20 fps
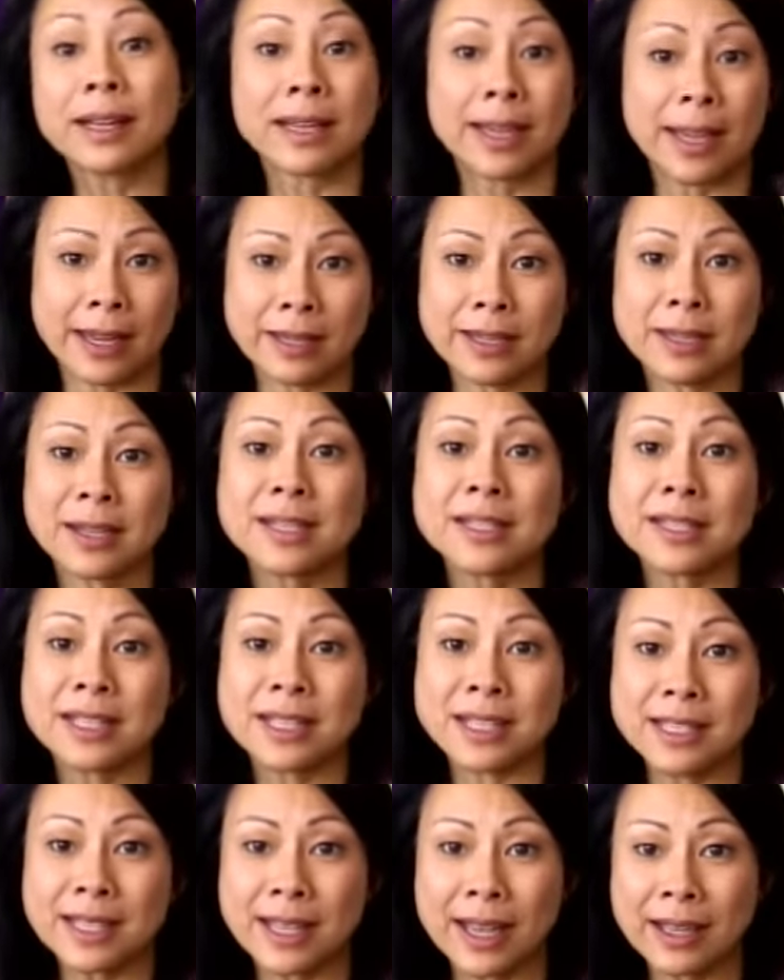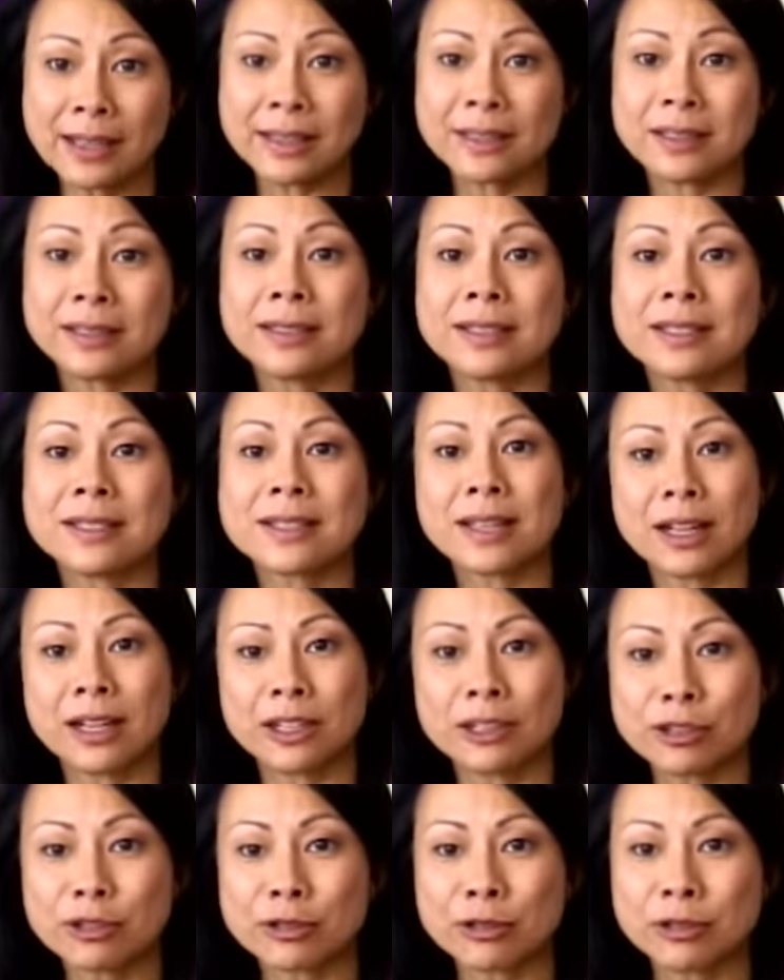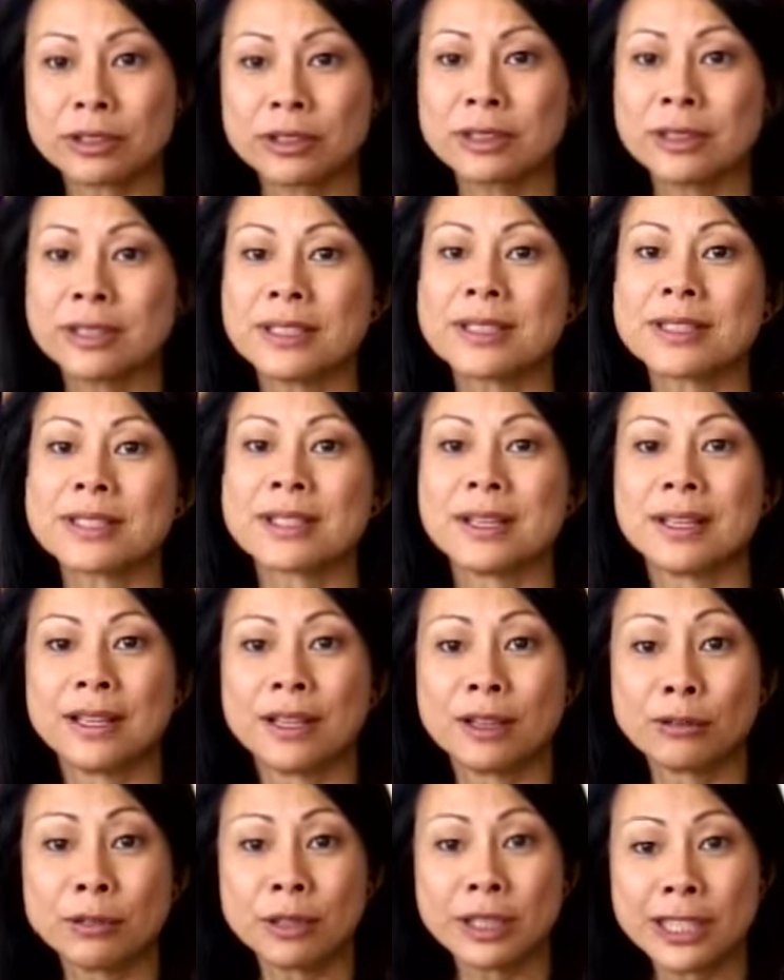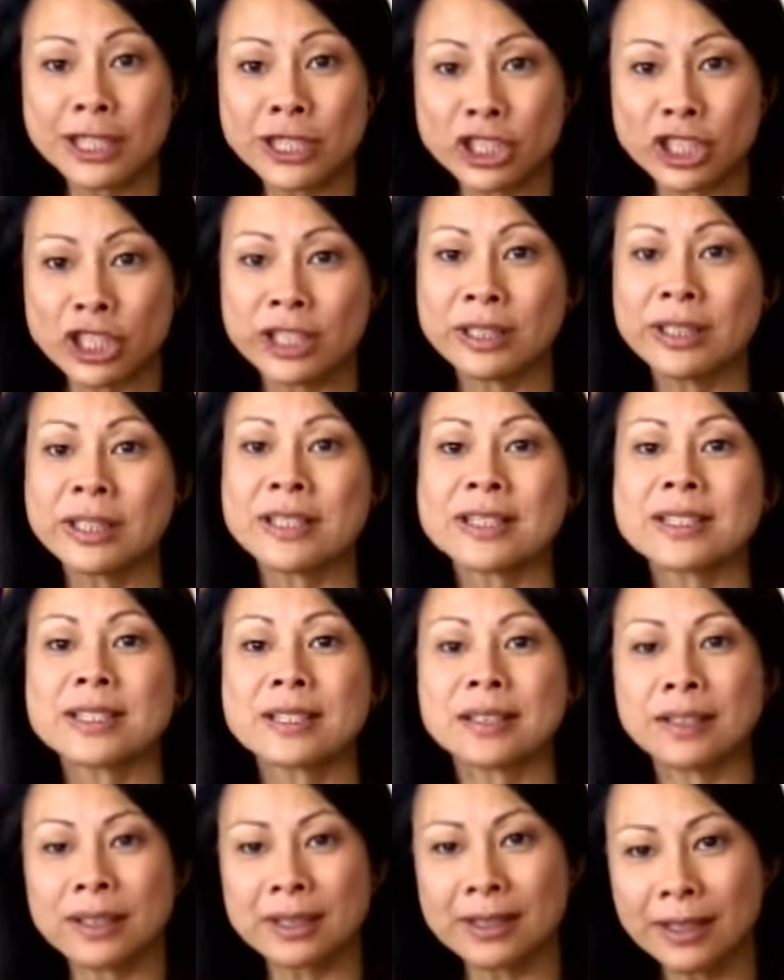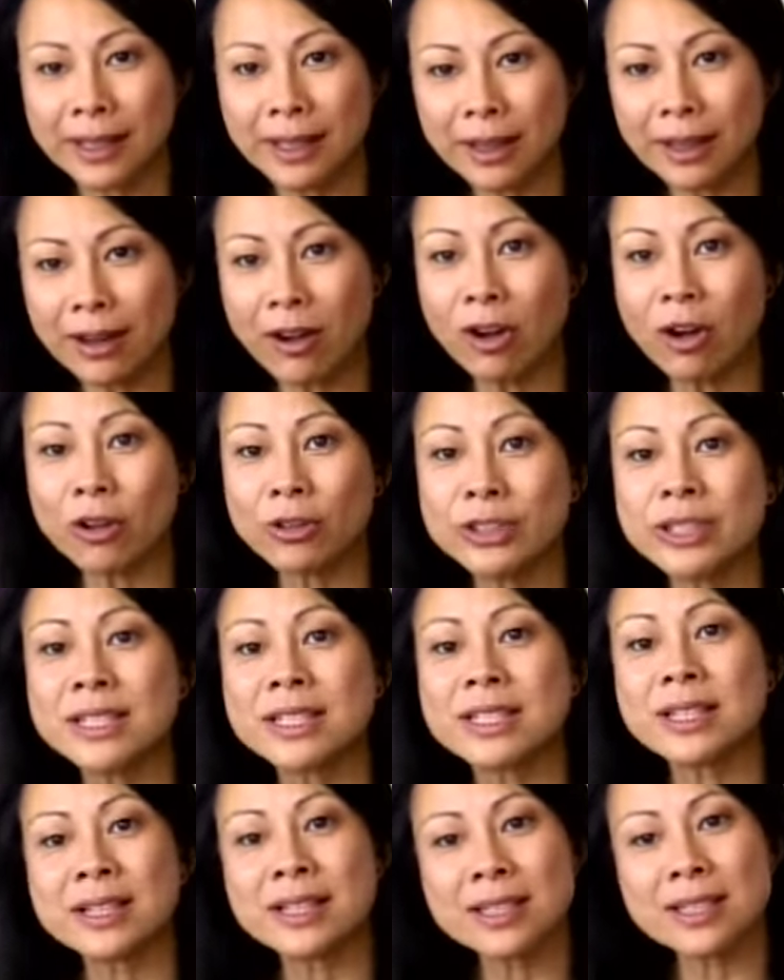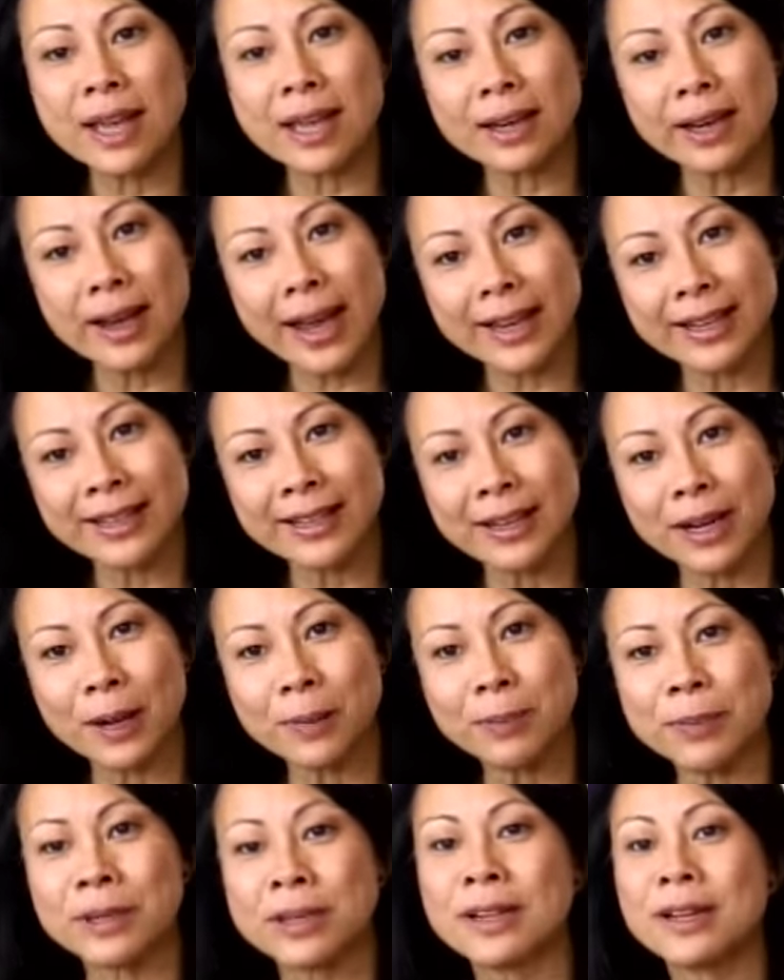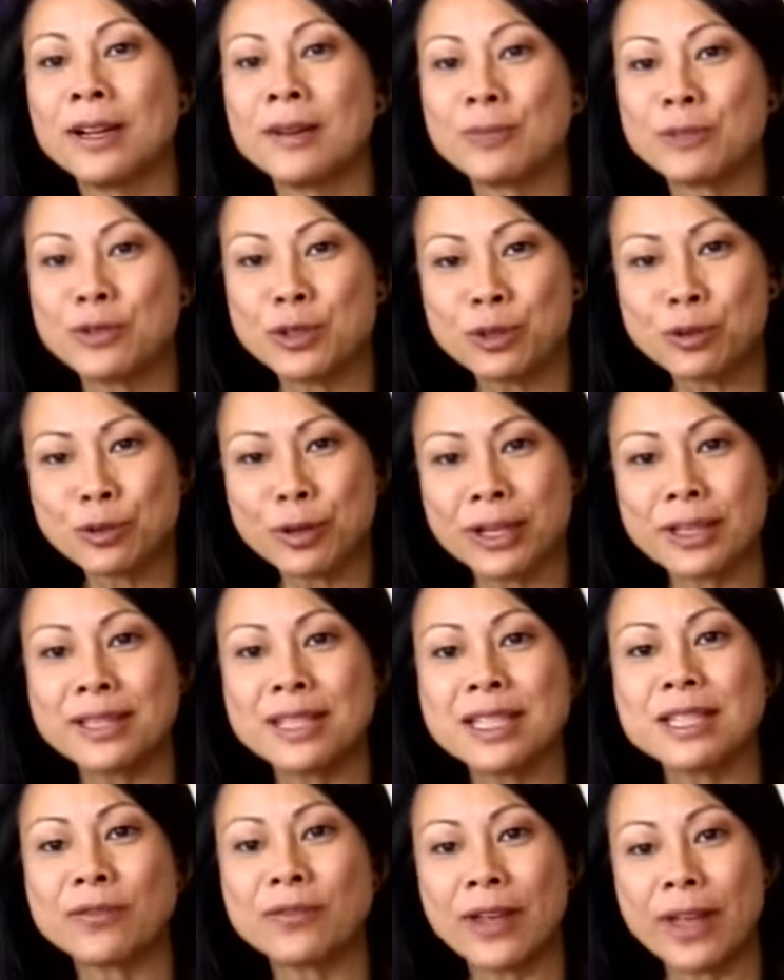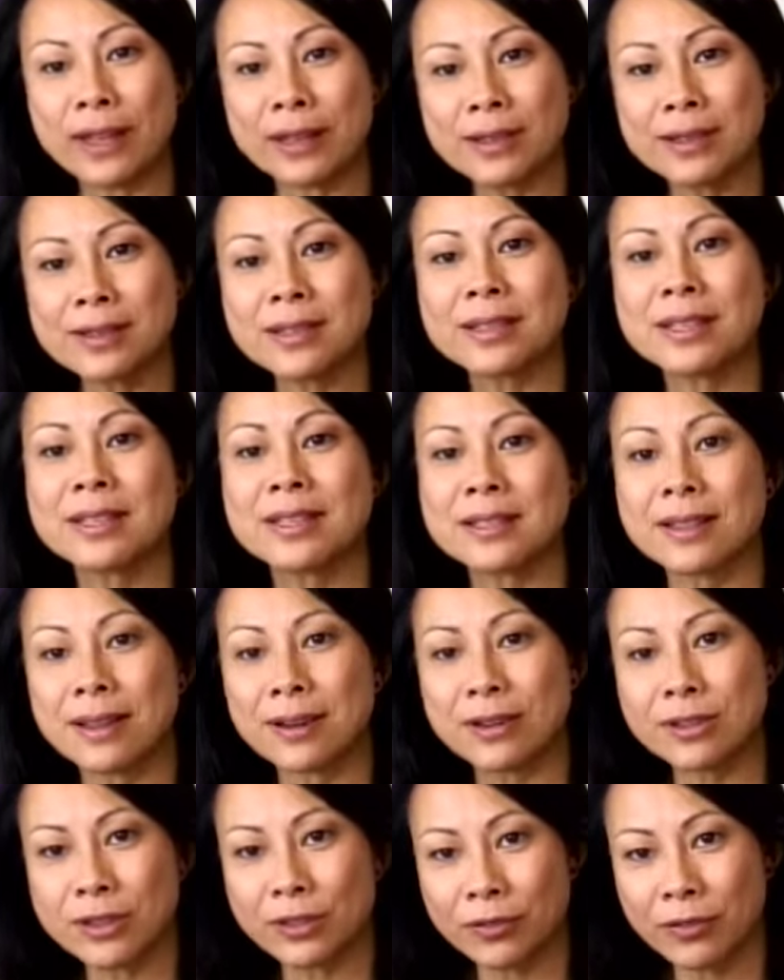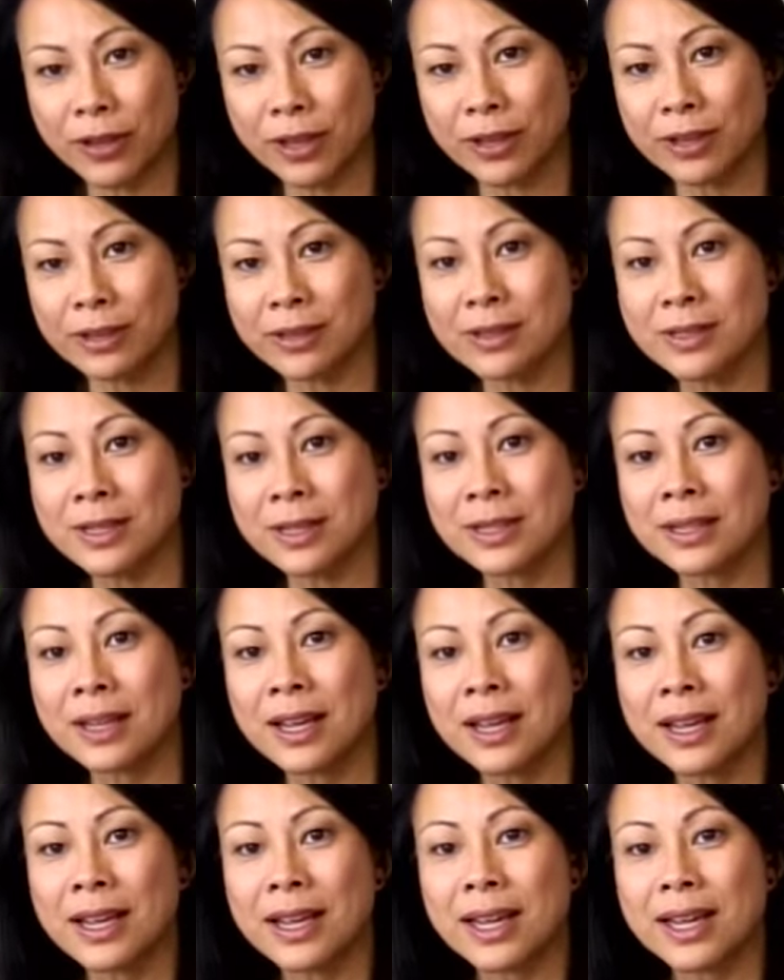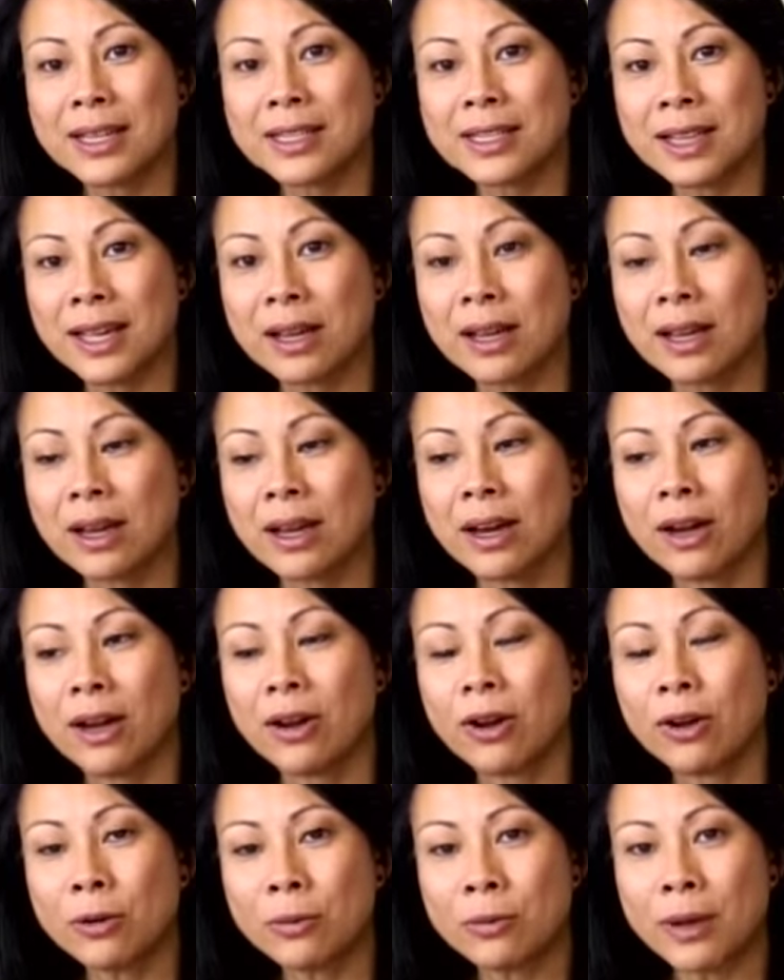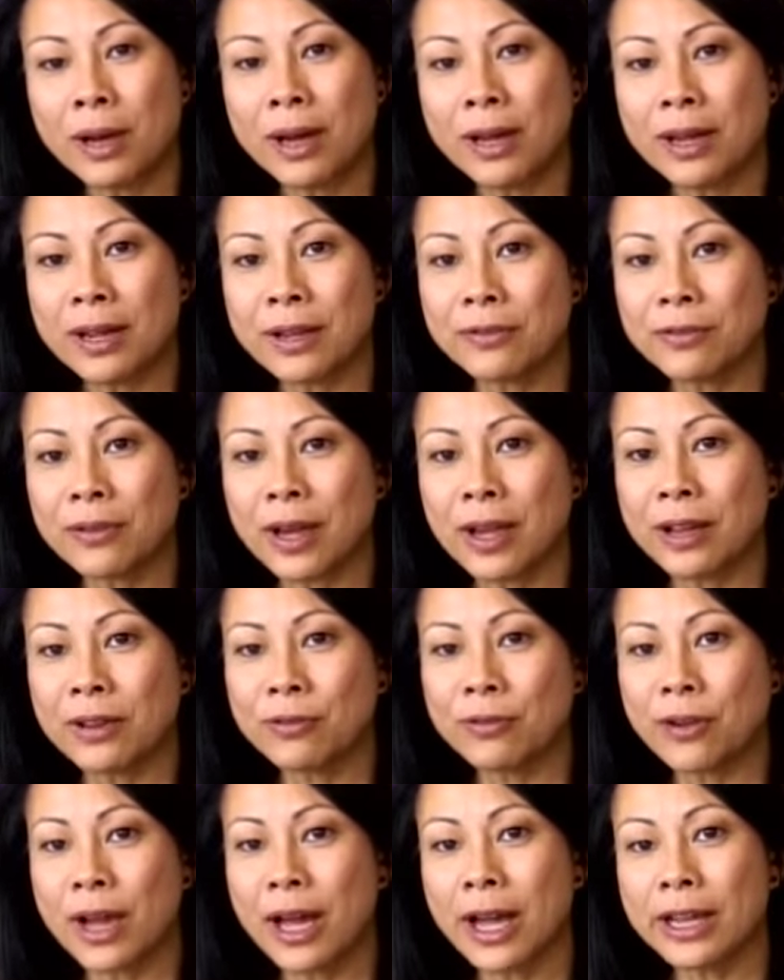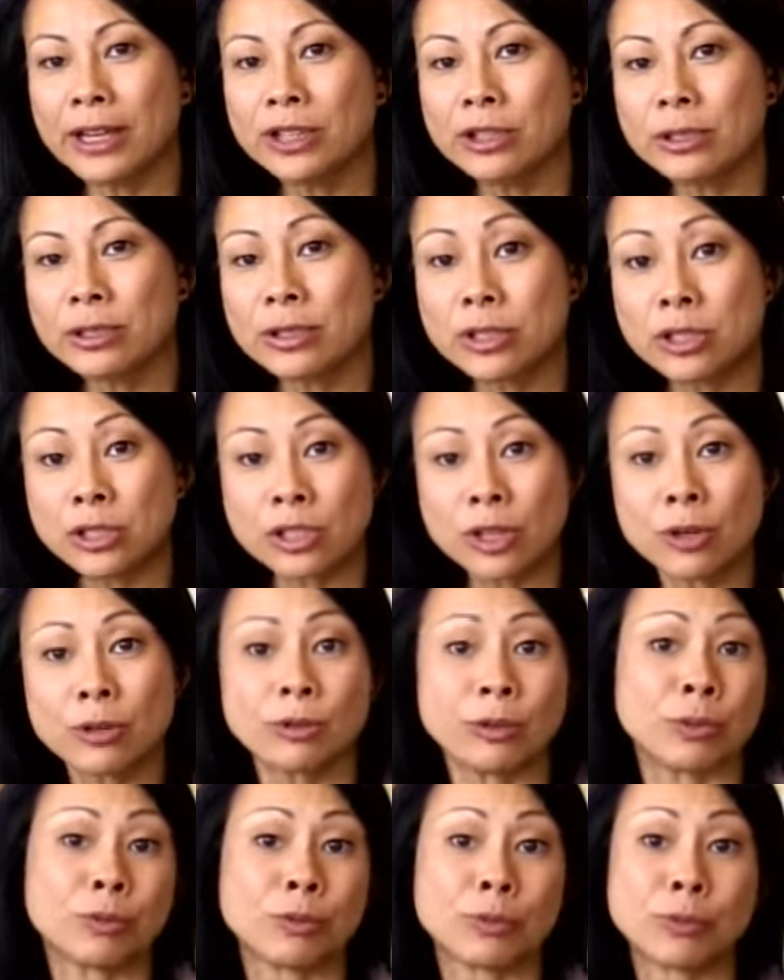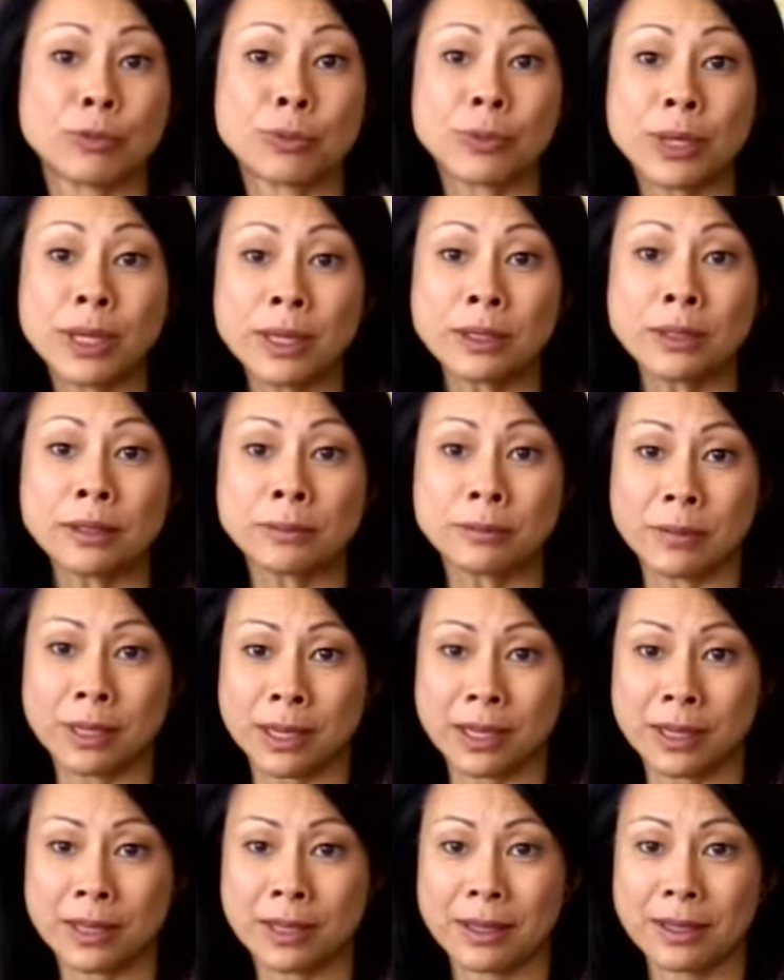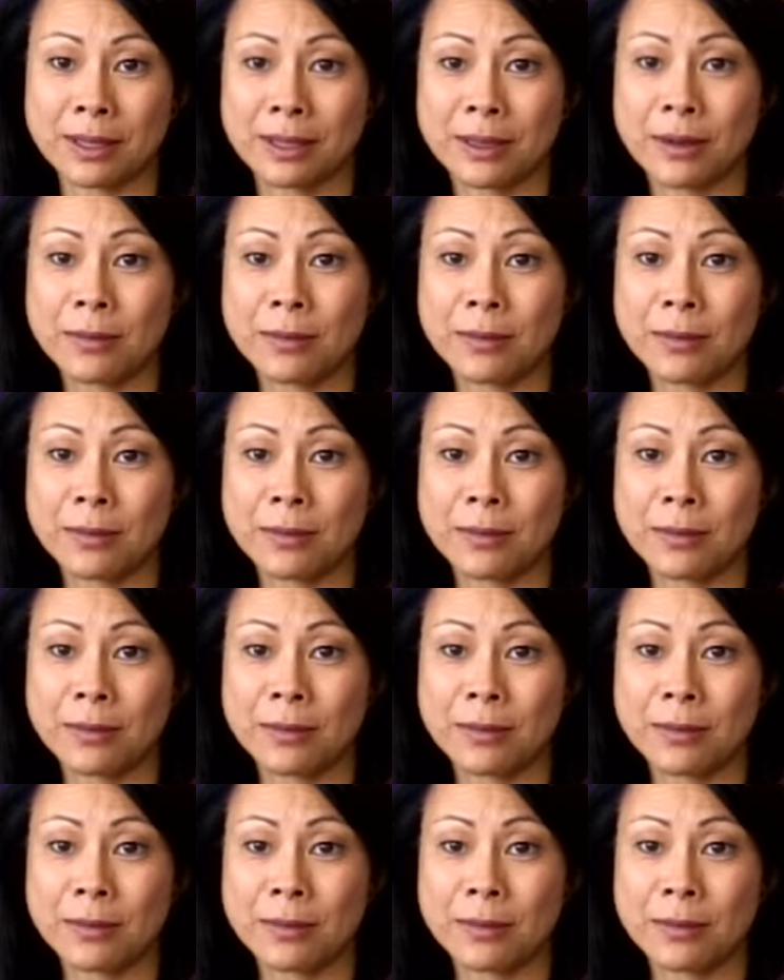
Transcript: again it's societal it's cultural it's religion it's you know all these things added up and you create these veils and these layers of veils and it's like oh my if if i show the real me